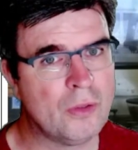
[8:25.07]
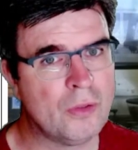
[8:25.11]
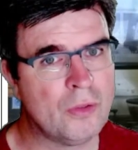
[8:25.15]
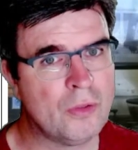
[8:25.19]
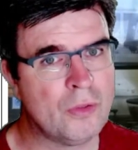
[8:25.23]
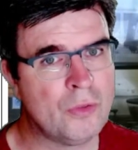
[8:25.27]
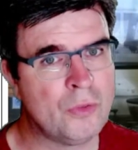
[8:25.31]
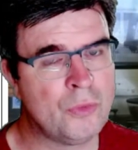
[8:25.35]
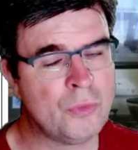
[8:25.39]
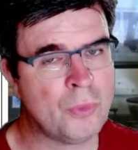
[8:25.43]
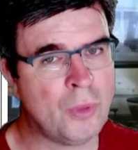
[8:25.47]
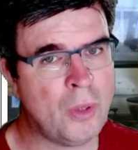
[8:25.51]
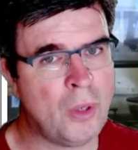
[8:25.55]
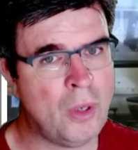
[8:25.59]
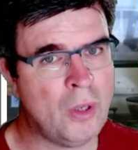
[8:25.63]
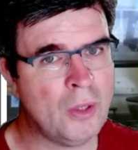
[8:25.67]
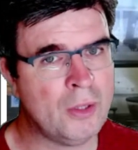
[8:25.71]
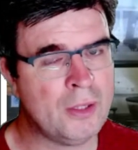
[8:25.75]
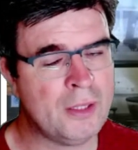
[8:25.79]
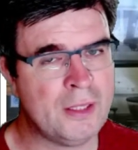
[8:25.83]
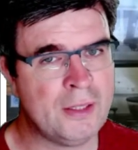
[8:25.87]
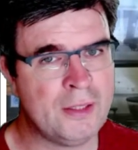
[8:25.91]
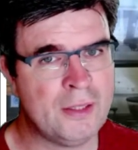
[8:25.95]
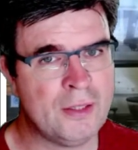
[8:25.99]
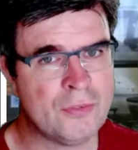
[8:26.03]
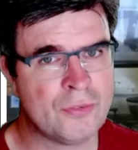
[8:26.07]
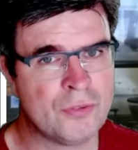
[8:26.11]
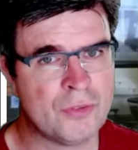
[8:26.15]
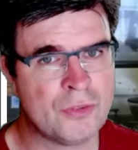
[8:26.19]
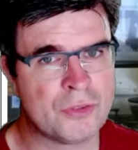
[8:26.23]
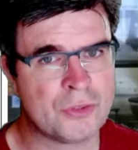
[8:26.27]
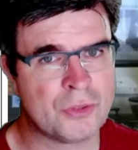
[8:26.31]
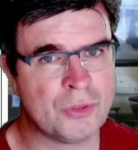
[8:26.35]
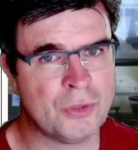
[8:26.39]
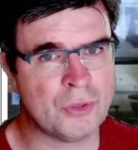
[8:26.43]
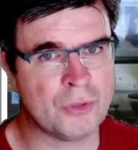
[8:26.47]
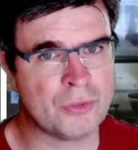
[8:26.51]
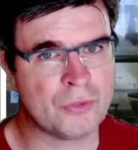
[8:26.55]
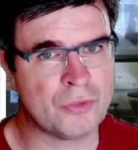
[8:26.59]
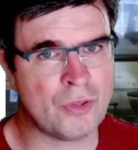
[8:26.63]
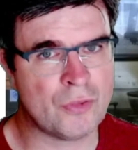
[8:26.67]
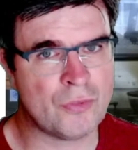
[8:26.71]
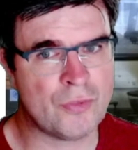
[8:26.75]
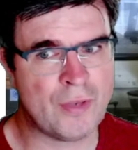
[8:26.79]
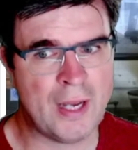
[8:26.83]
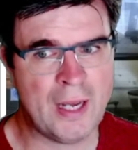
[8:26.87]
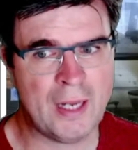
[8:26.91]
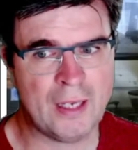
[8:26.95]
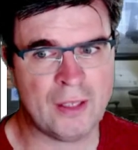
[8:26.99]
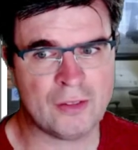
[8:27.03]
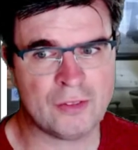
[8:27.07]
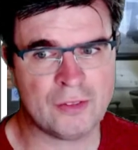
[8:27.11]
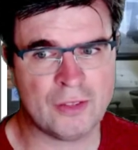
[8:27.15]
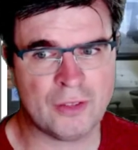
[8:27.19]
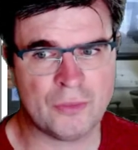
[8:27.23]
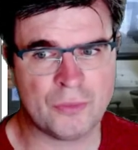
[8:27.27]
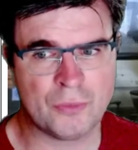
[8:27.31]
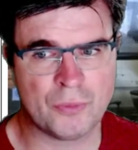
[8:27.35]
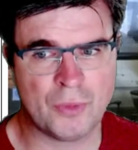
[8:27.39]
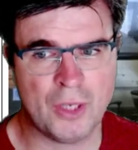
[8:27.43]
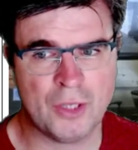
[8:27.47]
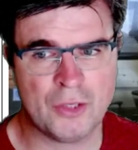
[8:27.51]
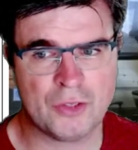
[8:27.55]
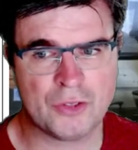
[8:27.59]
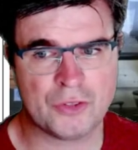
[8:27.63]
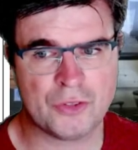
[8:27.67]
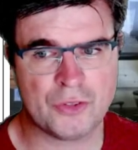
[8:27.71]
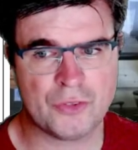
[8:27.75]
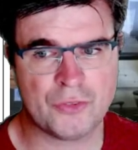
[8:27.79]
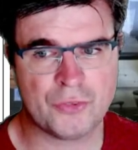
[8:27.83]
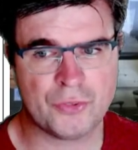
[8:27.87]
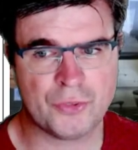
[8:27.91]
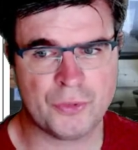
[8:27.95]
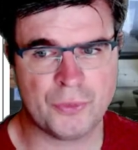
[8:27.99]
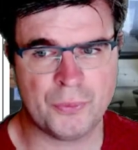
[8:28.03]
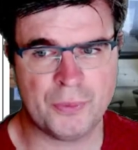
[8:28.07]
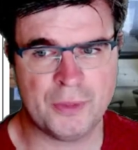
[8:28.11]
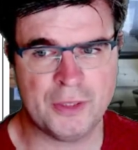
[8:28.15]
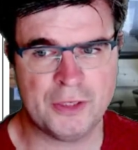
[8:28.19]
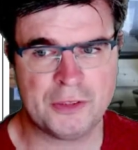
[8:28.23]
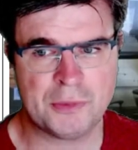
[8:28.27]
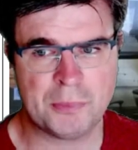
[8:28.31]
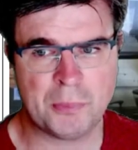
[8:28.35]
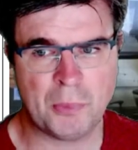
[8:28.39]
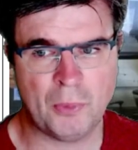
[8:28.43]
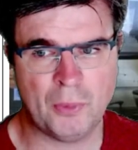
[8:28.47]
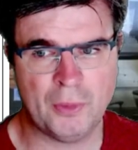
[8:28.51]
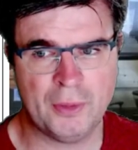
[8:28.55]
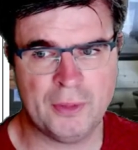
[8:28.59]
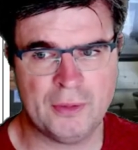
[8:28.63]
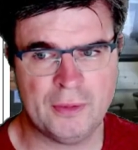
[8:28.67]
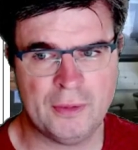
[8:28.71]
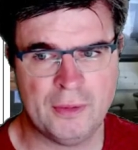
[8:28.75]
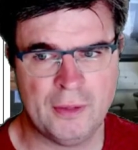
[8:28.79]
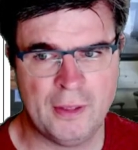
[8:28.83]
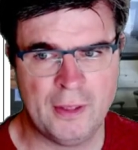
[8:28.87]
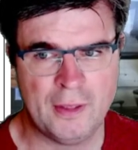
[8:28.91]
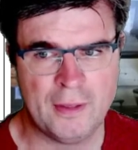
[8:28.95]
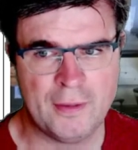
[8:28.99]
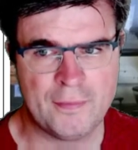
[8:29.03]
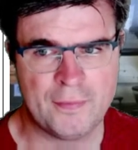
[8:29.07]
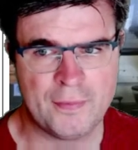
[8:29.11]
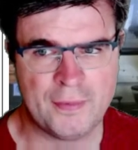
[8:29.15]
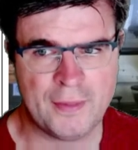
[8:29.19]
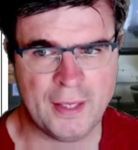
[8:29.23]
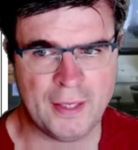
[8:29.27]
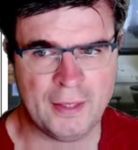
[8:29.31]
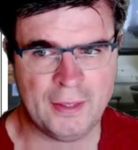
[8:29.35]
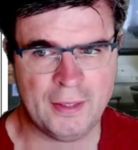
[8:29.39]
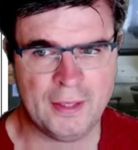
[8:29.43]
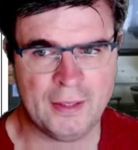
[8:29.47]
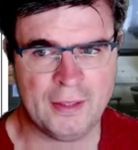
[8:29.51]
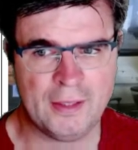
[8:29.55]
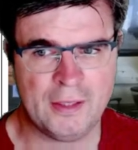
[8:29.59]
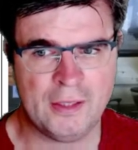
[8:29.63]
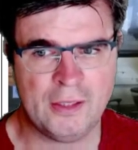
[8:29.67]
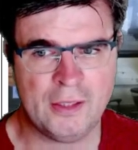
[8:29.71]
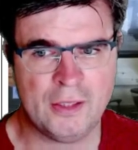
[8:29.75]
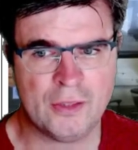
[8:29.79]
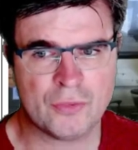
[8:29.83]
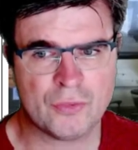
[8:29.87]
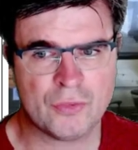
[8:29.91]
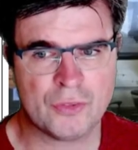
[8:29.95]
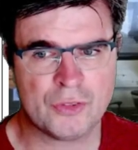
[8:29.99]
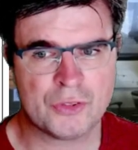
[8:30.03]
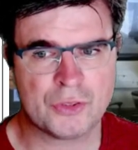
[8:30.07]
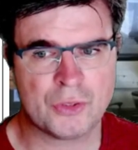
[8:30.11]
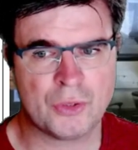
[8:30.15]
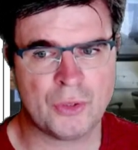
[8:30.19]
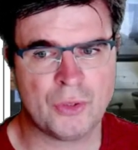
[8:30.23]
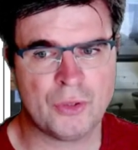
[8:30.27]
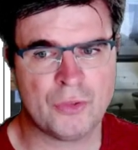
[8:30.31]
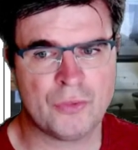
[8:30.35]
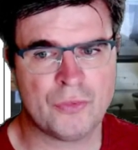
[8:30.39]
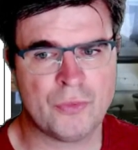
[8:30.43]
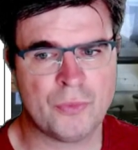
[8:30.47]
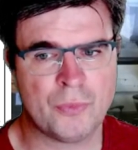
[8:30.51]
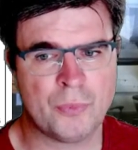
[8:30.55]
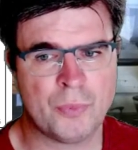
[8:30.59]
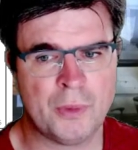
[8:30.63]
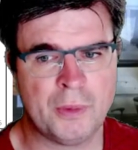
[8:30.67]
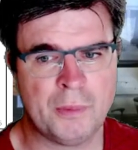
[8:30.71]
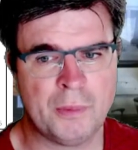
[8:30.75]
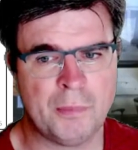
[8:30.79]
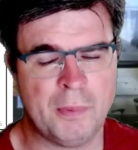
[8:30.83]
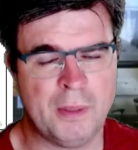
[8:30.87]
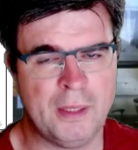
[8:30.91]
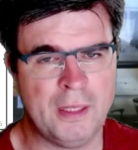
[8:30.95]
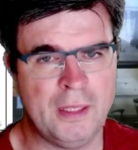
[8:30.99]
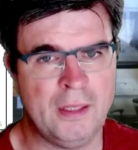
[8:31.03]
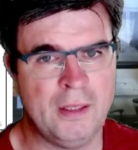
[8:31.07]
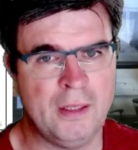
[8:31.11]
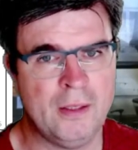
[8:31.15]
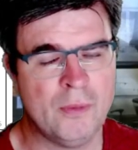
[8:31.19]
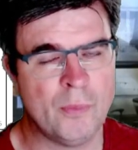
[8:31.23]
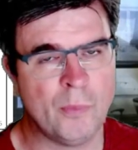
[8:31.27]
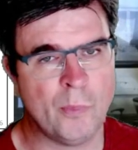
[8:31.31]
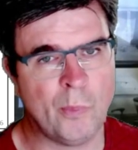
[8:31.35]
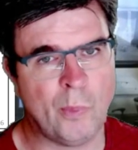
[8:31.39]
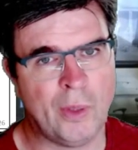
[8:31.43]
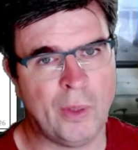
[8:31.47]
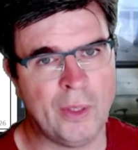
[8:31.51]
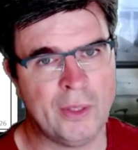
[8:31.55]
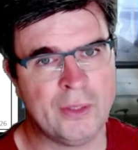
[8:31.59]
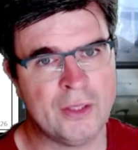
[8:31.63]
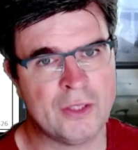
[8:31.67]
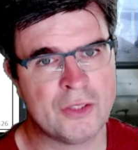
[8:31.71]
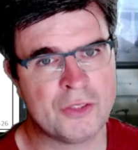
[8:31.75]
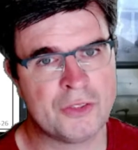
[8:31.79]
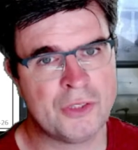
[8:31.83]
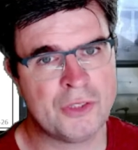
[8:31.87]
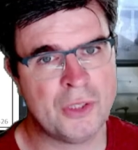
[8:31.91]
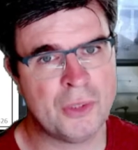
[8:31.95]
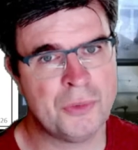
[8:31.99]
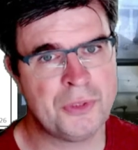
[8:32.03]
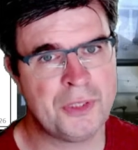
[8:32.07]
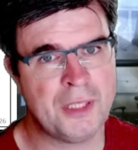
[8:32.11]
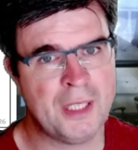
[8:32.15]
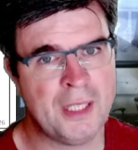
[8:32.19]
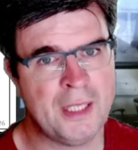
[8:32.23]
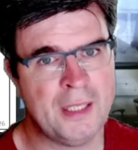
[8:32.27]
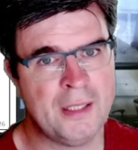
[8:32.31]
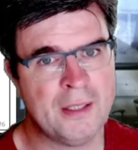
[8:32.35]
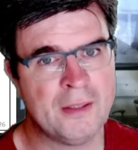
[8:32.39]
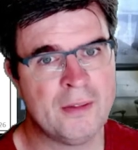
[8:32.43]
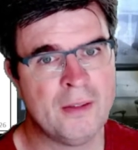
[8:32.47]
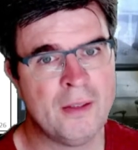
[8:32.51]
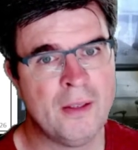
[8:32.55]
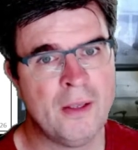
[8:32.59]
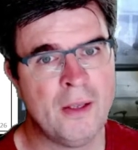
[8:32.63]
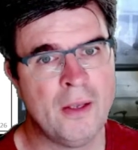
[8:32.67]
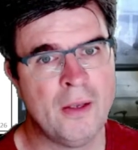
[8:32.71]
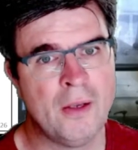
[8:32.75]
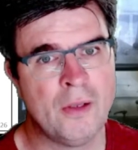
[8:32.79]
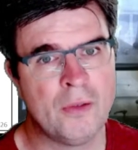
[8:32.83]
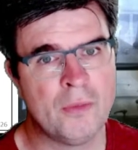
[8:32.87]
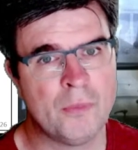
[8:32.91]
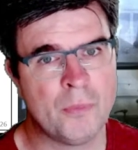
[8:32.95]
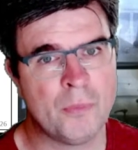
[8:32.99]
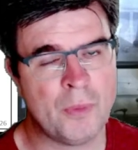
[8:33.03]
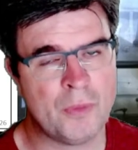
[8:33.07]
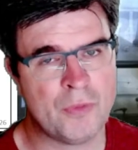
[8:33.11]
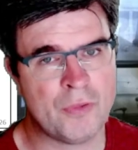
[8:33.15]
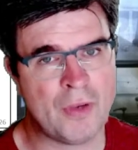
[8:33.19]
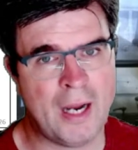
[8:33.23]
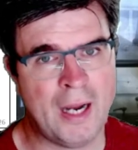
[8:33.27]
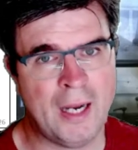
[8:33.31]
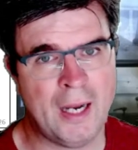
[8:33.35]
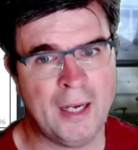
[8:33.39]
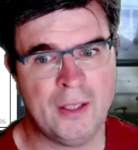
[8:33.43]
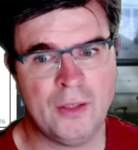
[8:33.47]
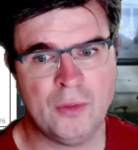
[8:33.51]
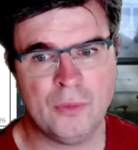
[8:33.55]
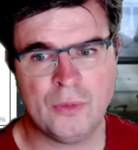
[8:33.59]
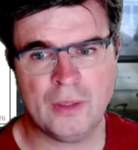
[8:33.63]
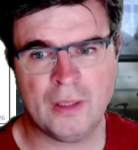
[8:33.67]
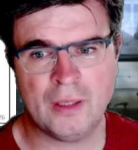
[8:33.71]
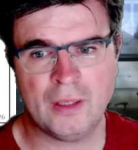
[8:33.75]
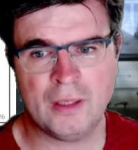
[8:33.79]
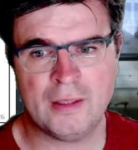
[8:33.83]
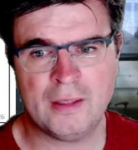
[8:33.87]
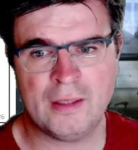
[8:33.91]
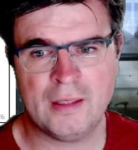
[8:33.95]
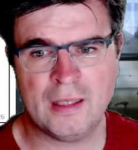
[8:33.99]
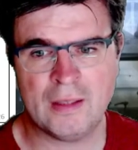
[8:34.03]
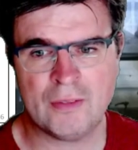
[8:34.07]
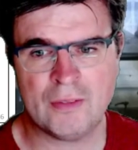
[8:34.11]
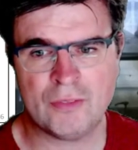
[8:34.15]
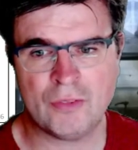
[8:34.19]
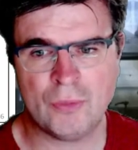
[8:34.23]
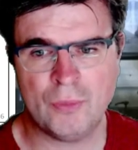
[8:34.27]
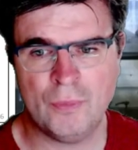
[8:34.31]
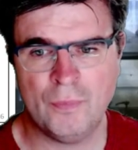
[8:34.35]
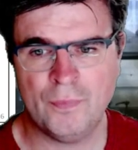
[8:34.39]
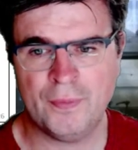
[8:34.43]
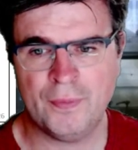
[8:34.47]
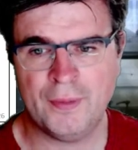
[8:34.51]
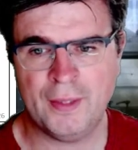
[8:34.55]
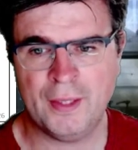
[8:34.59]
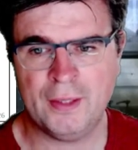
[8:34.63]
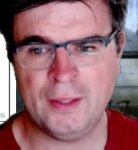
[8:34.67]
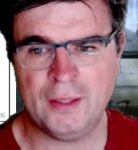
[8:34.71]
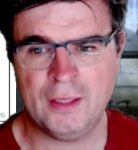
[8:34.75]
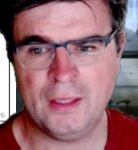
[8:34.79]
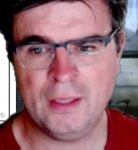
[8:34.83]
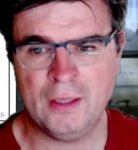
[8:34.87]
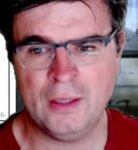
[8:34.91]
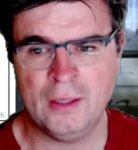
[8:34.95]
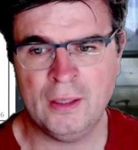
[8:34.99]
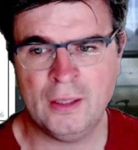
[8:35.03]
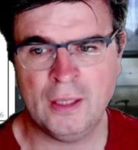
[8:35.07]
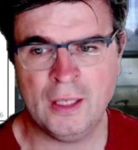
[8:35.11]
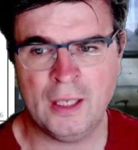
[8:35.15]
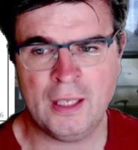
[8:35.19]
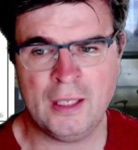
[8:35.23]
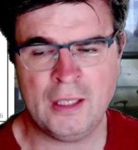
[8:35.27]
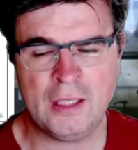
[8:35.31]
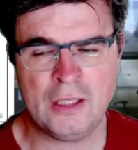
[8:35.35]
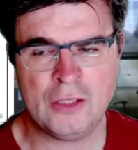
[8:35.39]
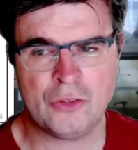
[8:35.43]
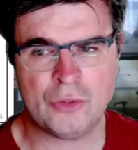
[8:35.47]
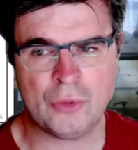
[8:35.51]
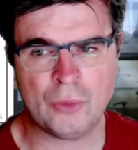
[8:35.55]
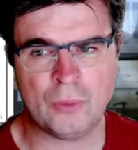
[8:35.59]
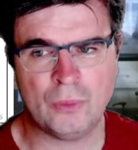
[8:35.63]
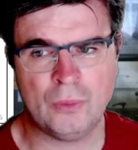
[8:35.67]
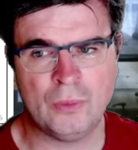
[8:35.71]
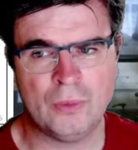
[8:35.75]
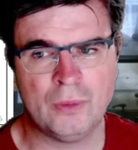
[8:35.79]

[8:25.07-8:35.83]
draw the indifference curve of Alice that runs through this point, then that indifference curve would be one associated with a higher utility level than the initial